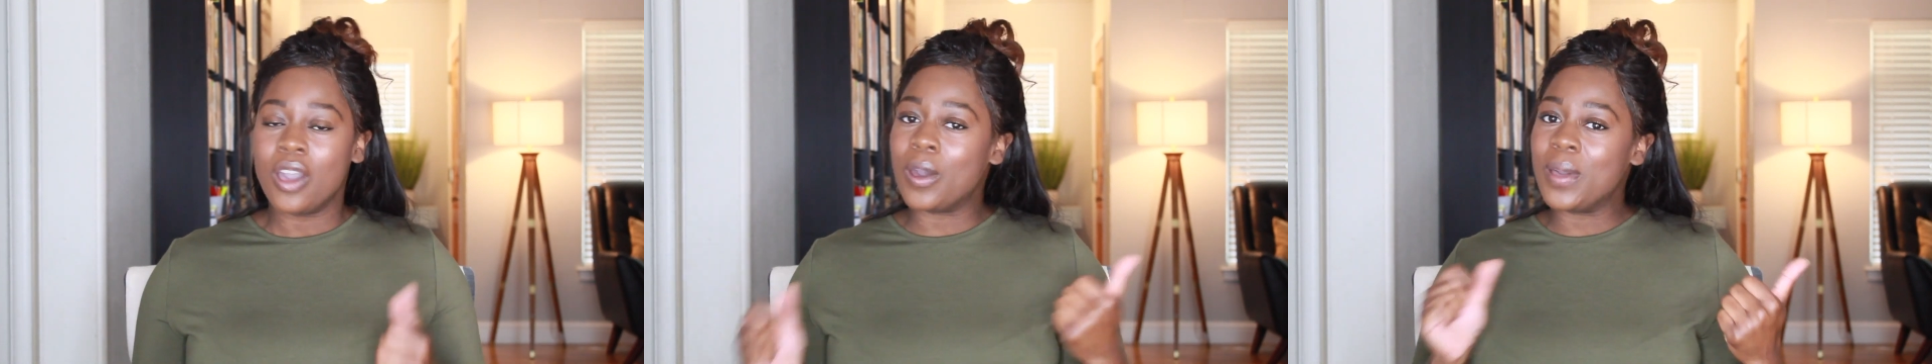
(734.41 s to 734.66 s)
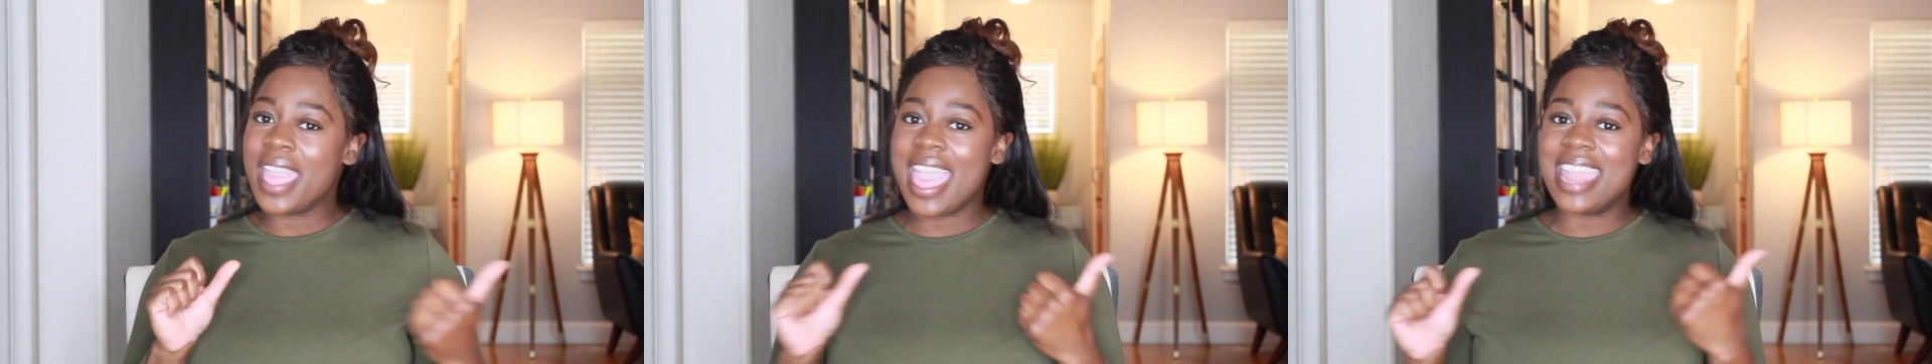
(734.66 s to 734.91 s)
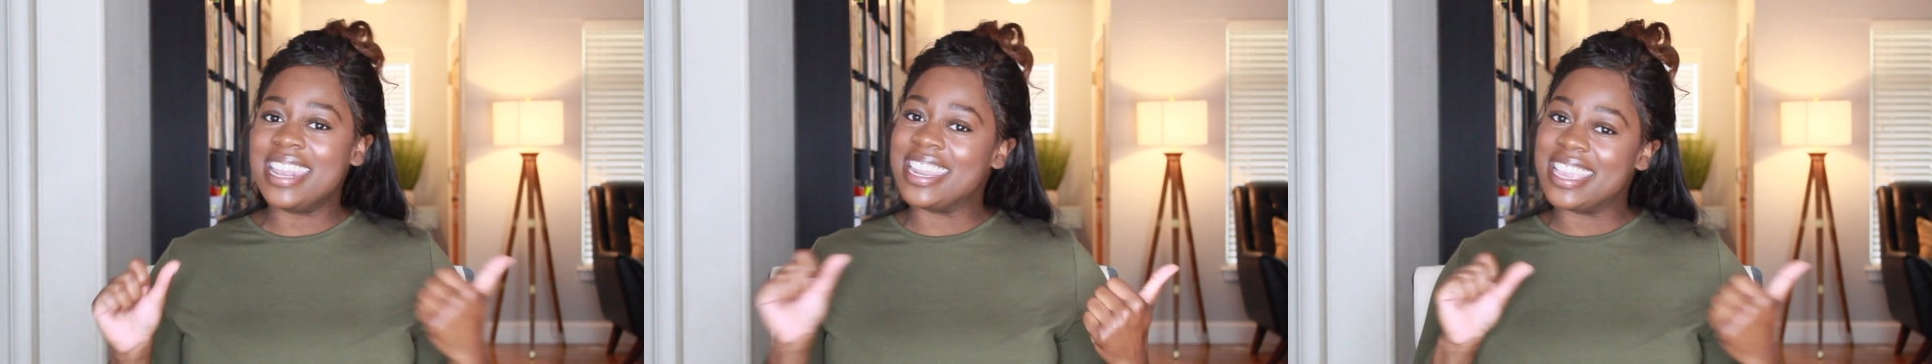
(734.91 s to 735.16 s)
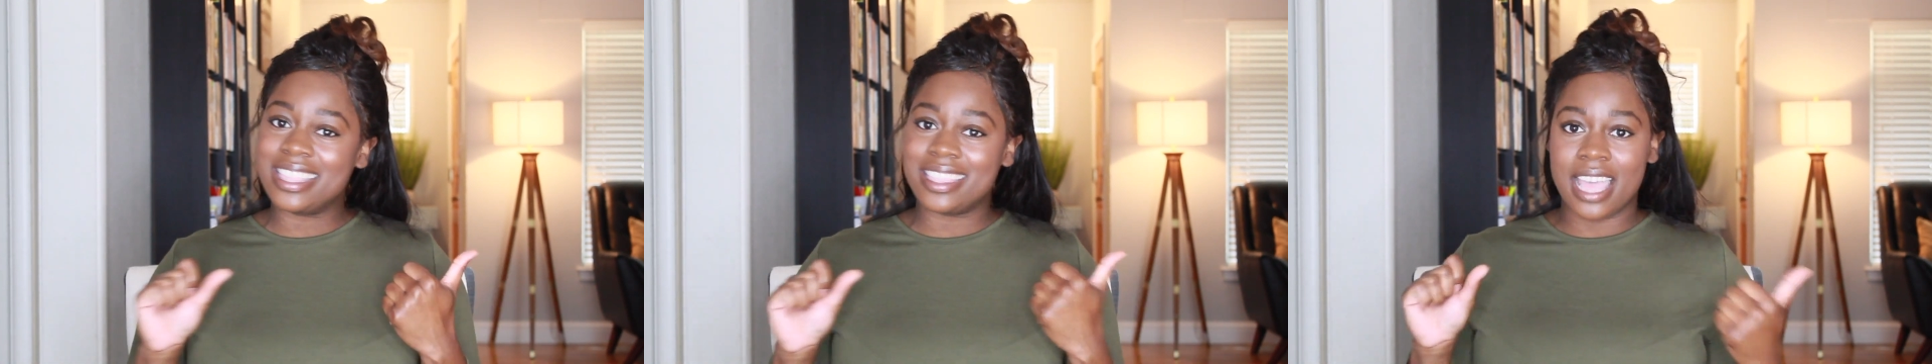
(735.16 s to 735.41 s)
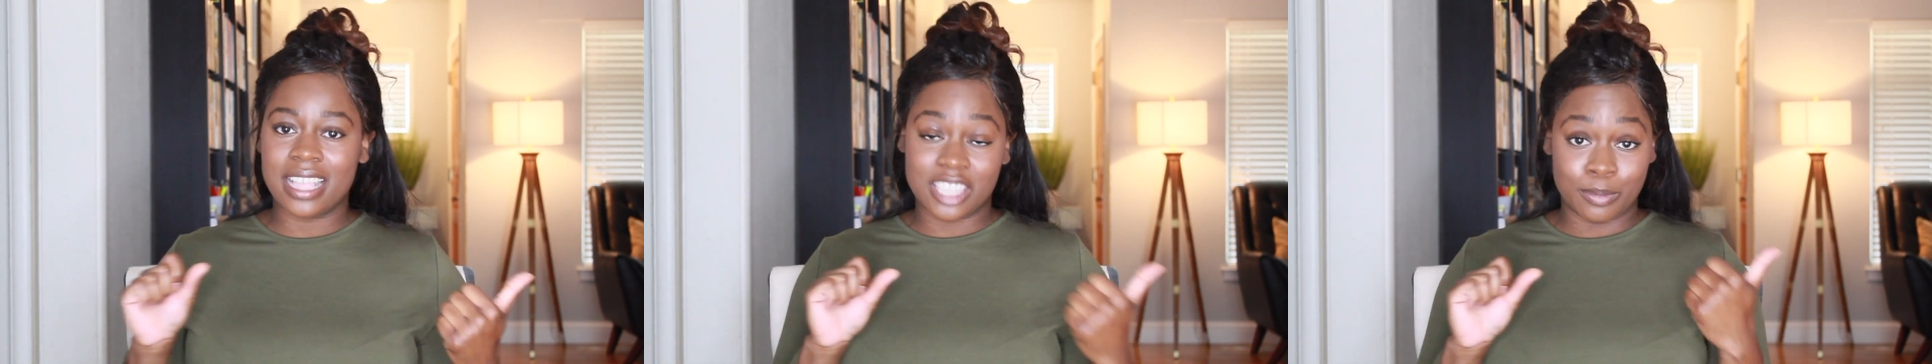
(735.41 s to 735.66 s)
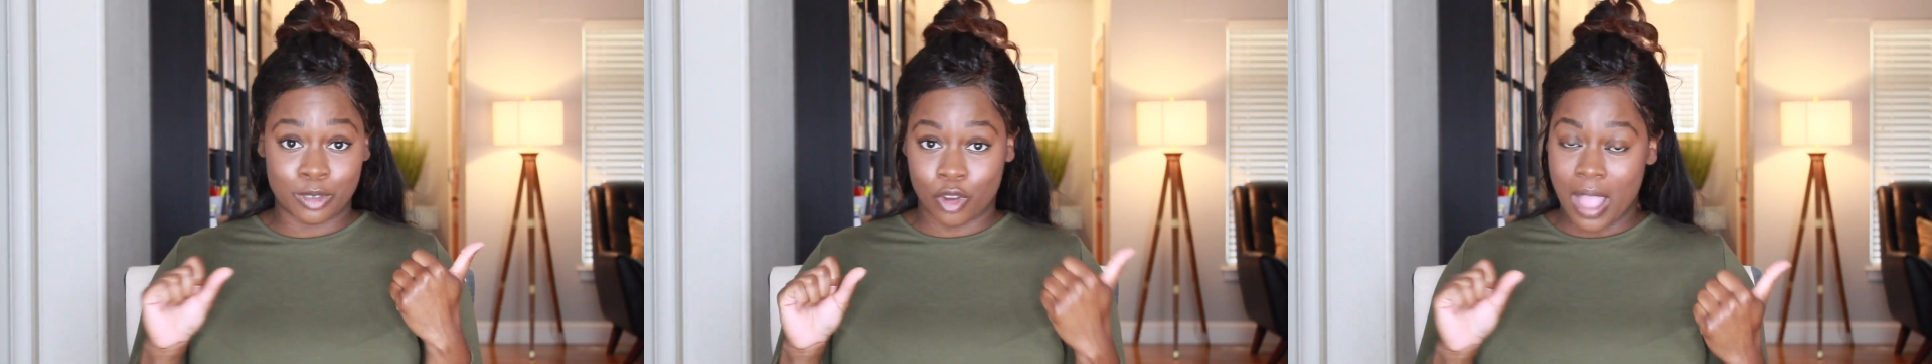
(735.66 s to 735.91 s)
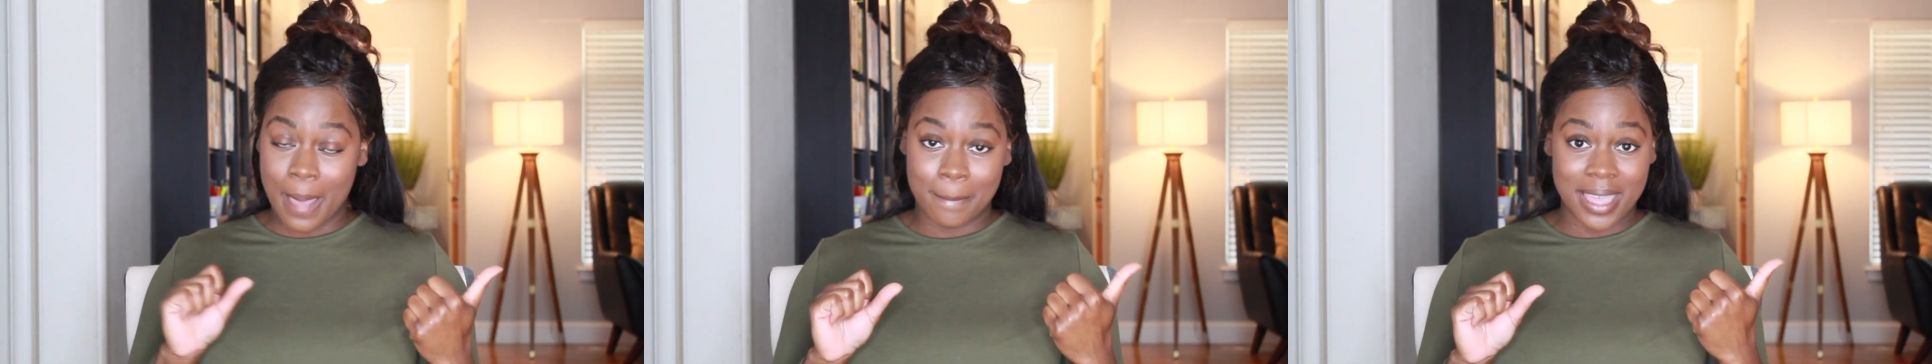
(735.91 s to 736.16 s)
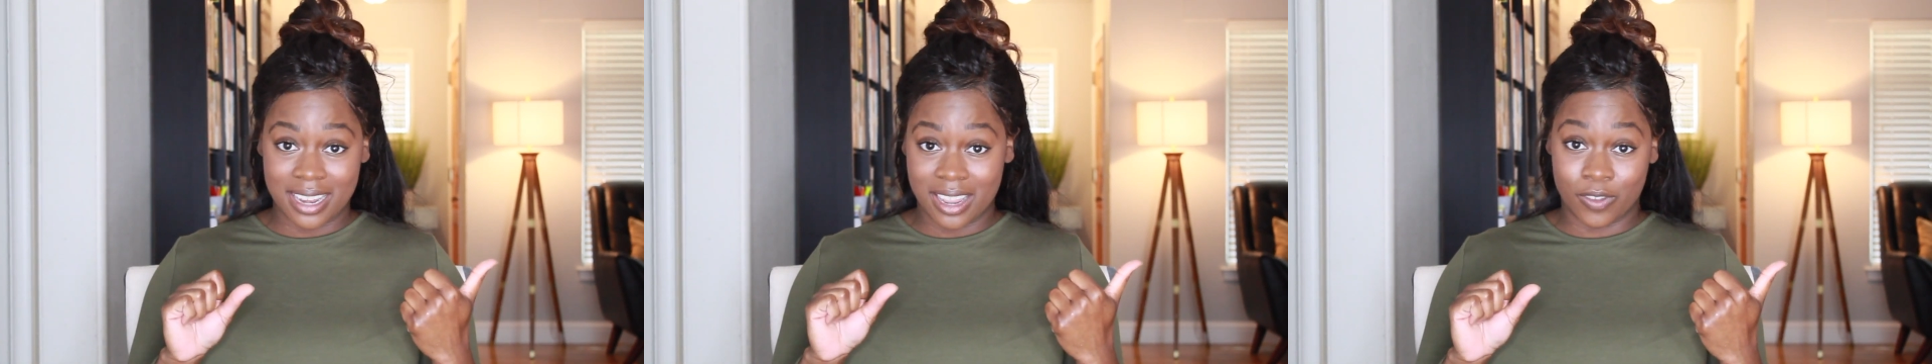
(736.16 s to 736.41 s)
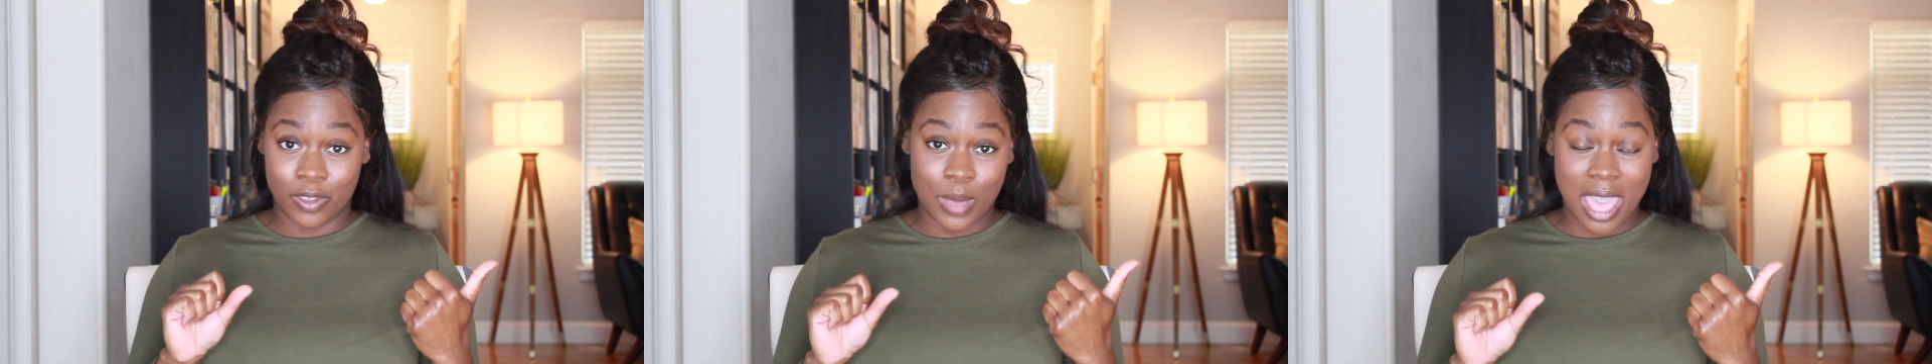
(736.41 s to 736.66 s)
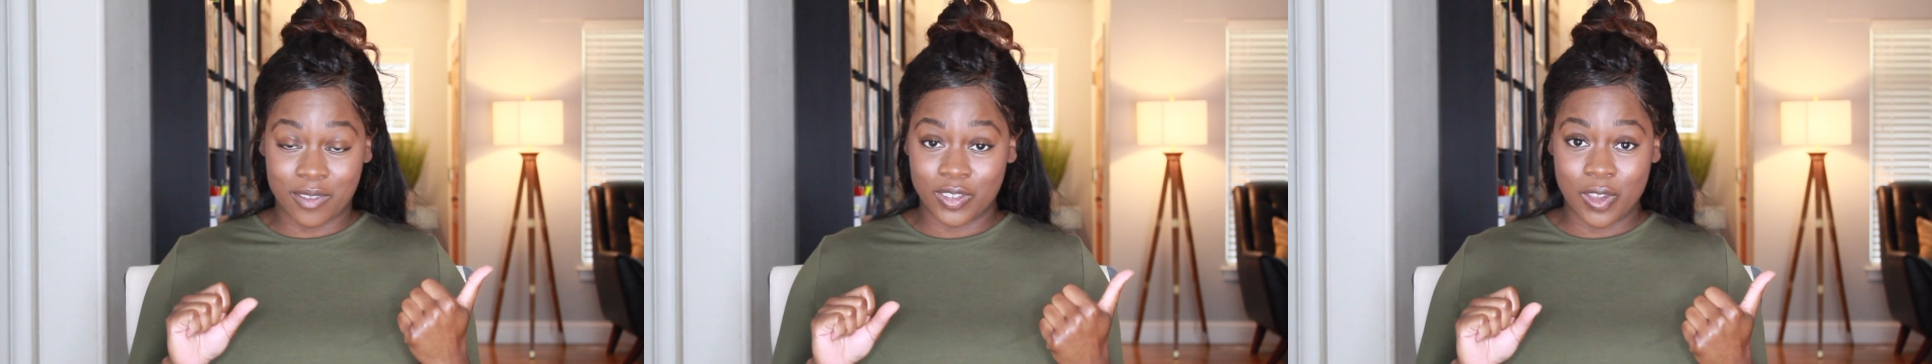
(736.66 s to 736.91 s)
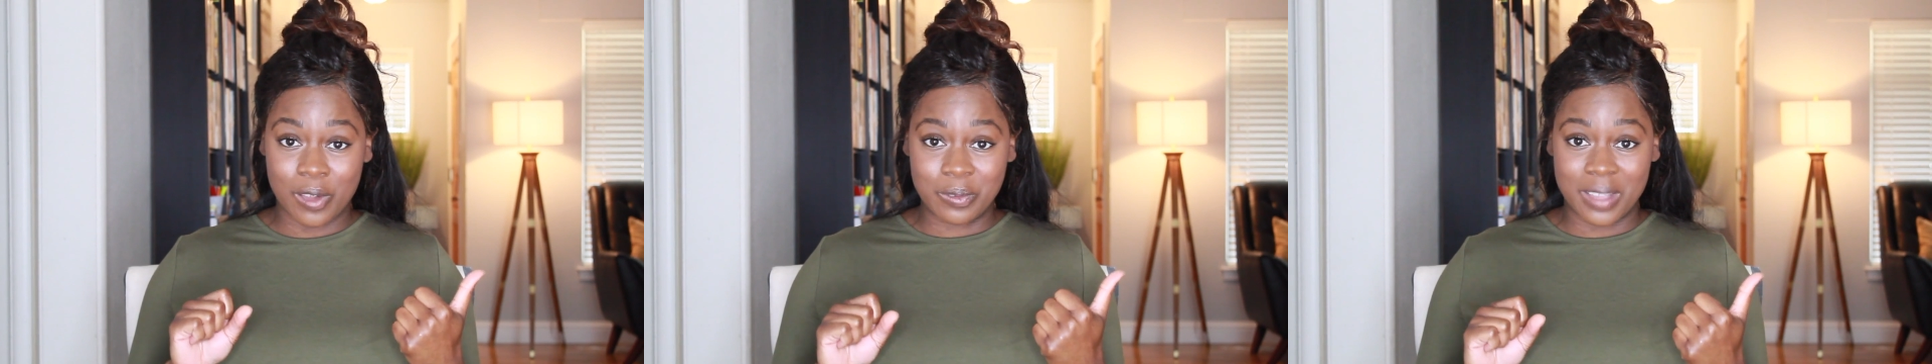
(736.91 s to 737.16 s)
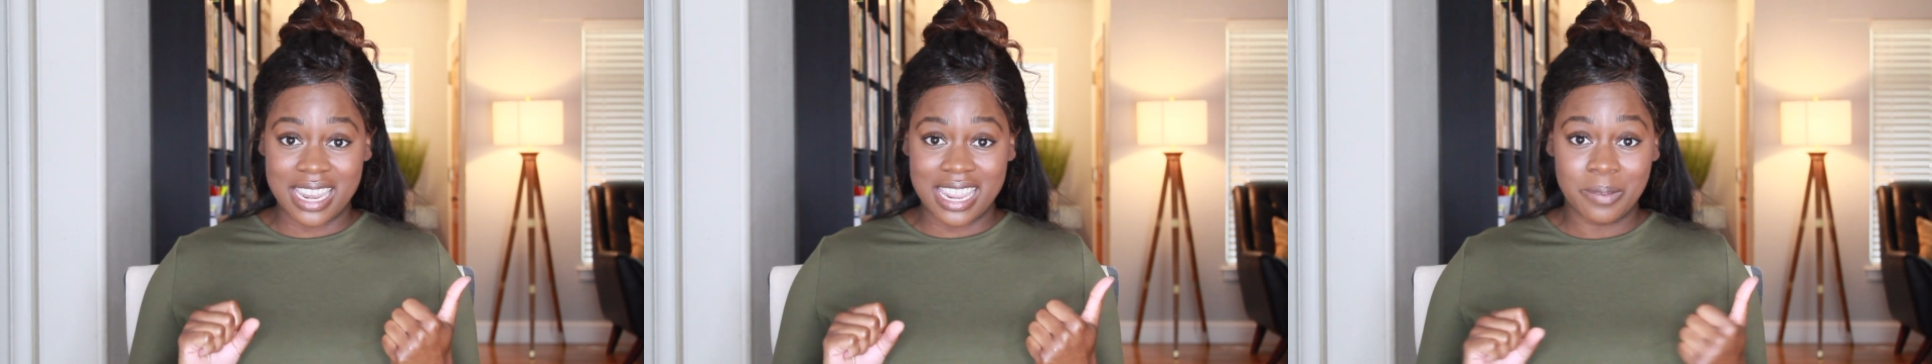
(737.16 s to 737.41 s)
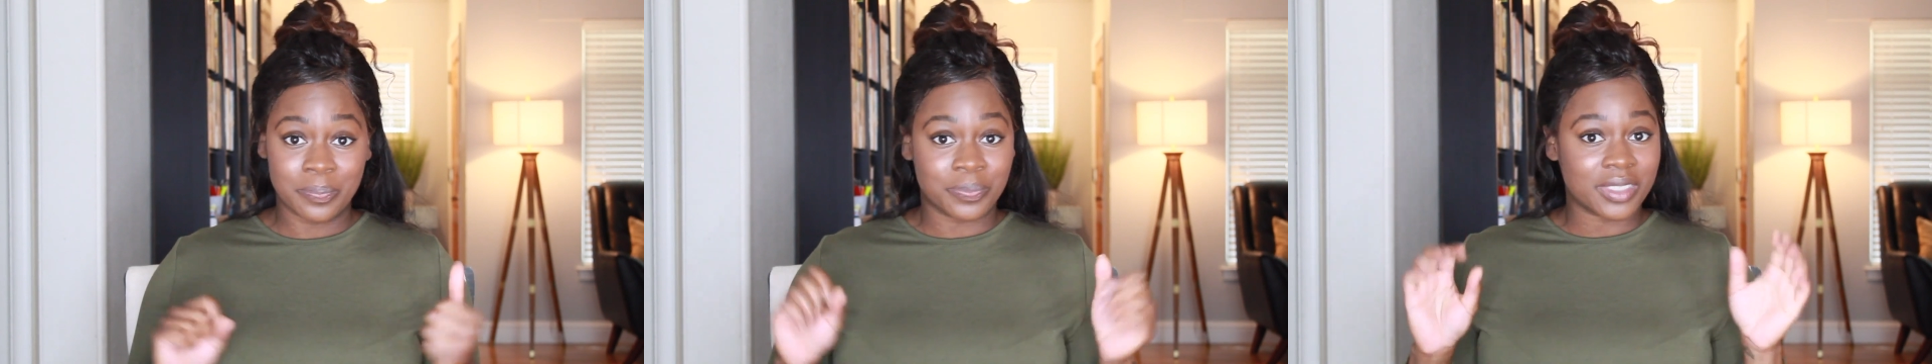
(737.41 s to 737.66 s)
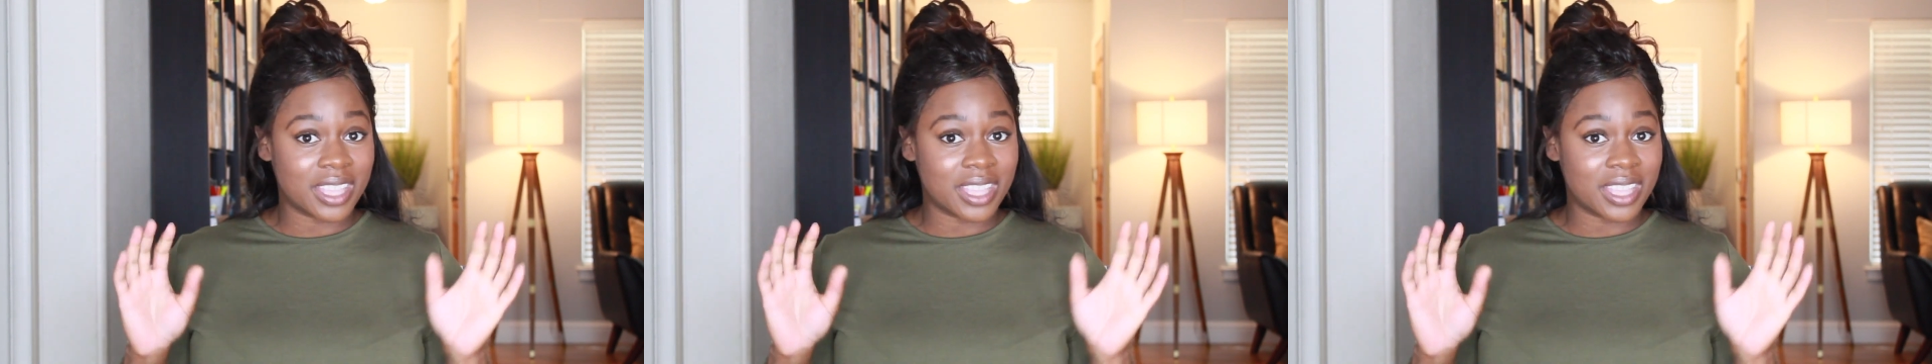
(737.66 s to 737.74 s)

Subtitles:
go ahead and hit that subscribe button if you haven't already.